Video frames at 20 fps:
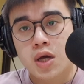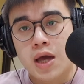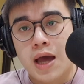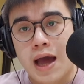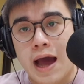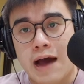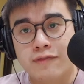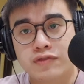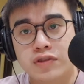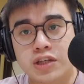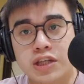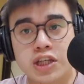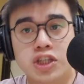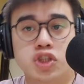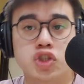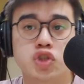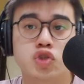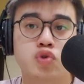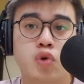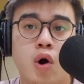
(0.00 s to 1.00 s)
after
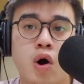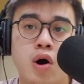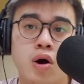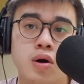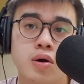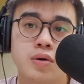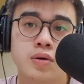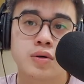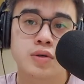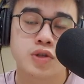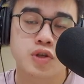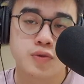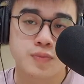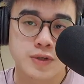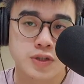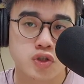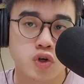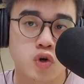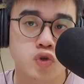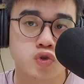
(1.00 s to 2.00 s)
each draw, you
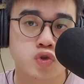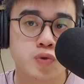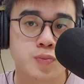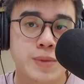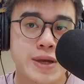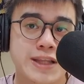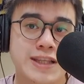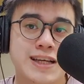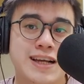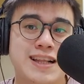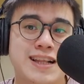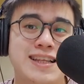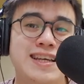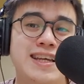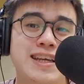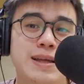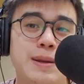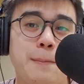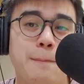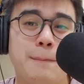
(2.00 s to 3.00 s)
must automatically
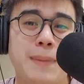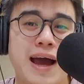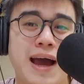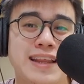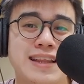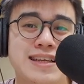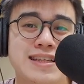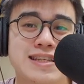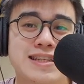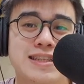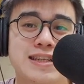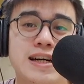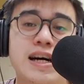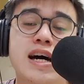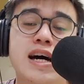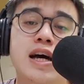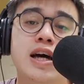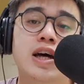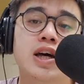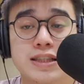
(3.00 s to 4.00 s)
minus the
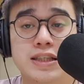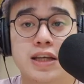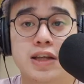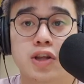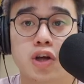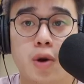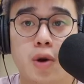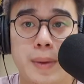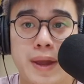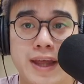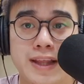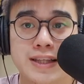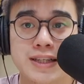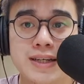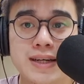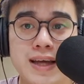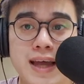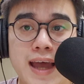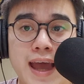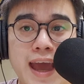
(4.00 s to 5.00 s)

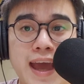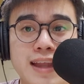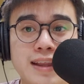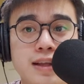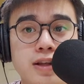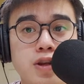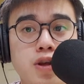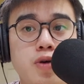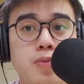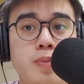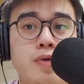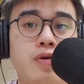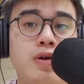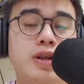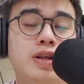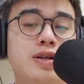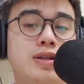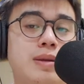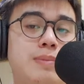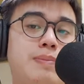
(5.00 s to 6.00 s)
denominator and the
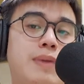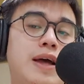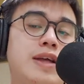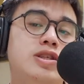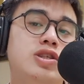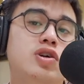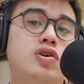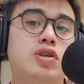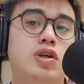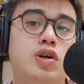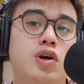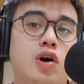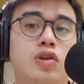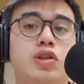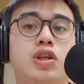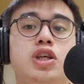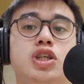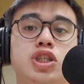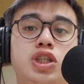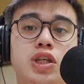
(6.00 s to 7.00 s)
numerator depends on the
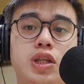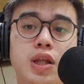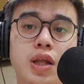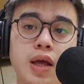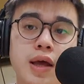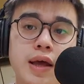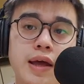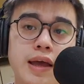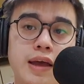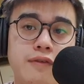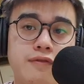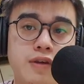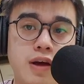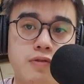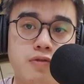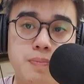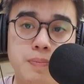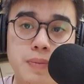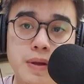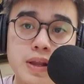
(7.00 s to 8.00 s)
condition. If they're
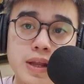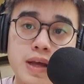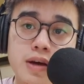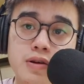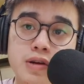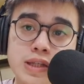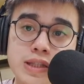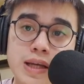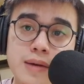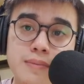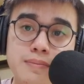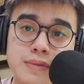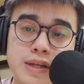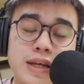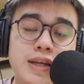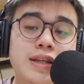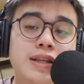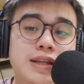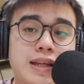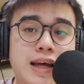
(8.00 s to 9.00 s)
repeating on the same
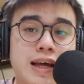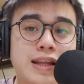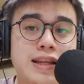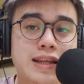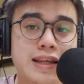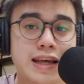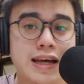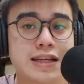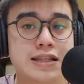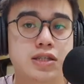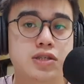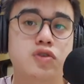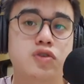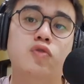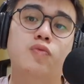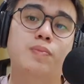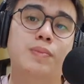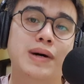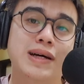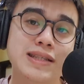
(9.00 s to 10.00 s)
thing, then yes, you
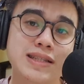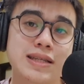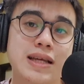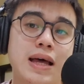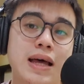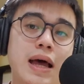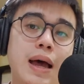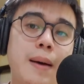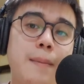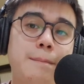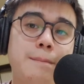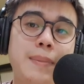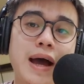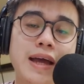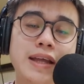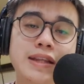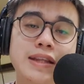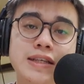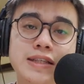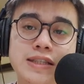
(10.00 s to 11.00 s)
must
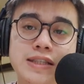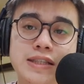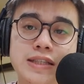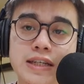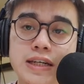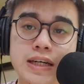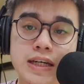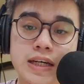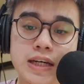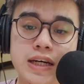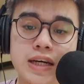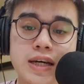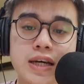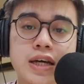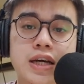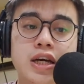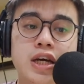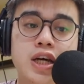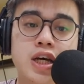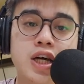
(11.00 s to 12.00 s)
minus the
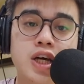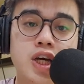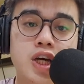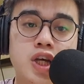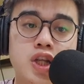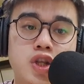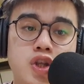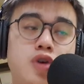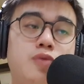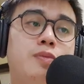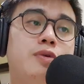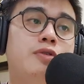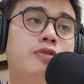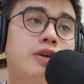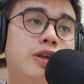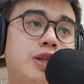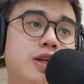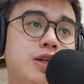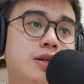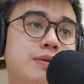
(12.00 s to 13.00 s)

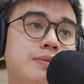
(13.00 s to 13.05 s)
numerator.